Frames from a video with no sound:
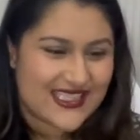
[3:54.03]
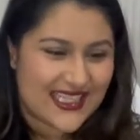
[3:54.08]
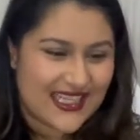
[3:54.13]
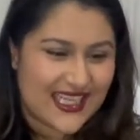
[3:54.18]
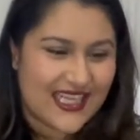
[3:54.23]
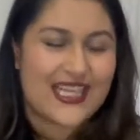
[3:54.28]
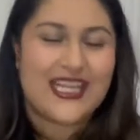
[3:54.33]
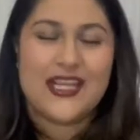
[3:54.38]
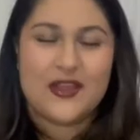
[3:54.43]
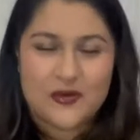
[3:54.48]

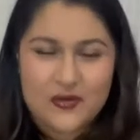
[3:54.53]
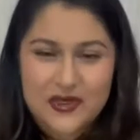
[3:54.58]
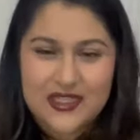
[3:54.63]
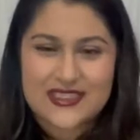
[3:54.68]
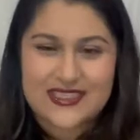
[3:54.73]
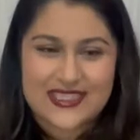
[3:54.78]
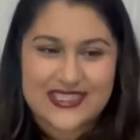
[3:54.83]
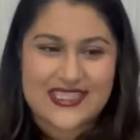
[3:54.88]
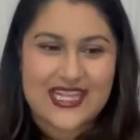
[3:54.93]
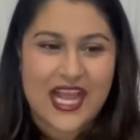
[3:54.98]
it will
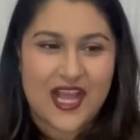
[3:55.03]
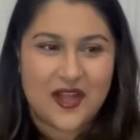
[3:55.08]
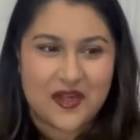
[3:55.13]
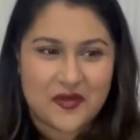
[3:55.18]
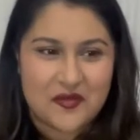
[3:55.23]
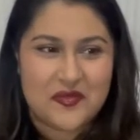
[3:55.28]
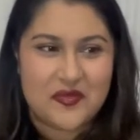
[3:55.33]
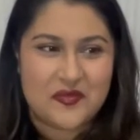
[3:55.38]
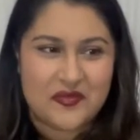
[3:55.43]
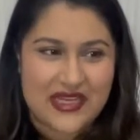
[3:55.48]
just
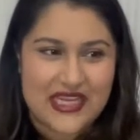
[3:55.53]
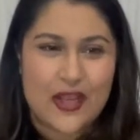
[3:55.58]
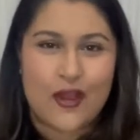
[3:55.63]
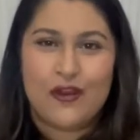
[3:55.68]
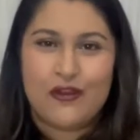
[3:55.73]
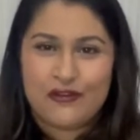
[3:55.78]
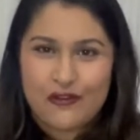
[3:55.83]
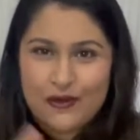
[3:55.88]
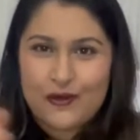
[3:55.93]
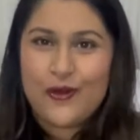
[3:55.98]
help me
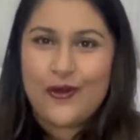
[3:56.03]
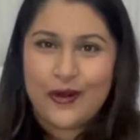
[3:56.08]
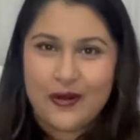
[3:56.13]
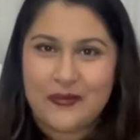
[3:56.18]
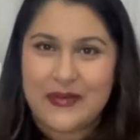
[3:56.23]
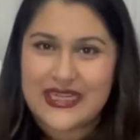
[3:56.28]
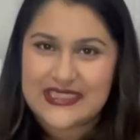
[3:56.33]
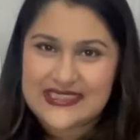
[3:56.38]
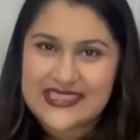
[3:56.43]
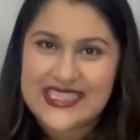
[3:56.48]
overall
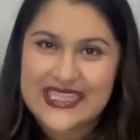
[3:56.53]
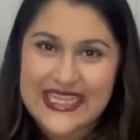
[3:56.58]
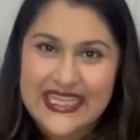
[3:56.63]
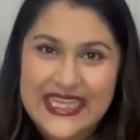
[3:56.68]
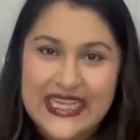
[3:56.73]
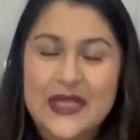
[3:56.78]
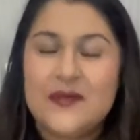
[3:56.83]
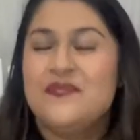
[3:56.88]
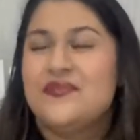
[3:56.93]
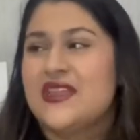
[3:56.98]

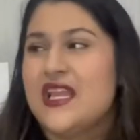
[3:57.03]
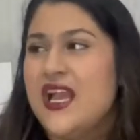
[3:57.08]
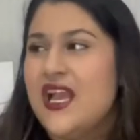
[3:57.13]
mentally.